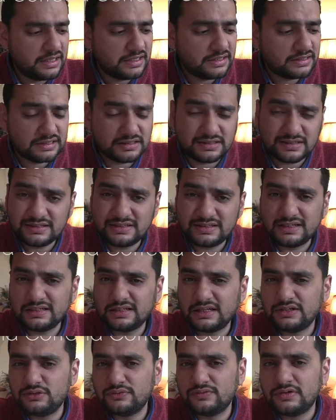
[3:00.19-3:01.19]
The third thing
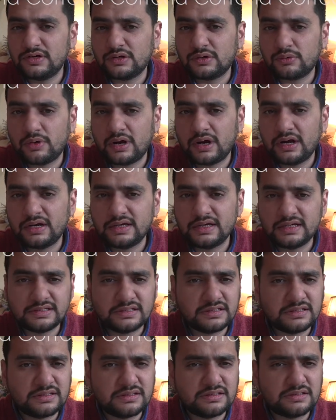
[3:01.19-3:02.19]
that you will require
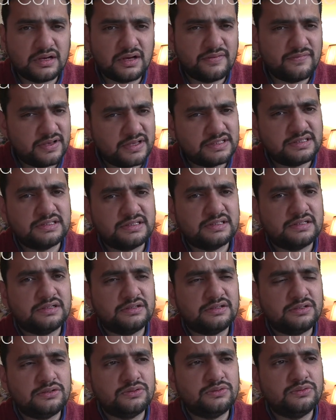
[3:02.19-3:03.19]
is a vessel
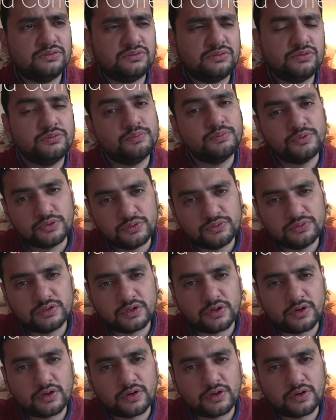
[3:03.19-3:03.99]
to brew the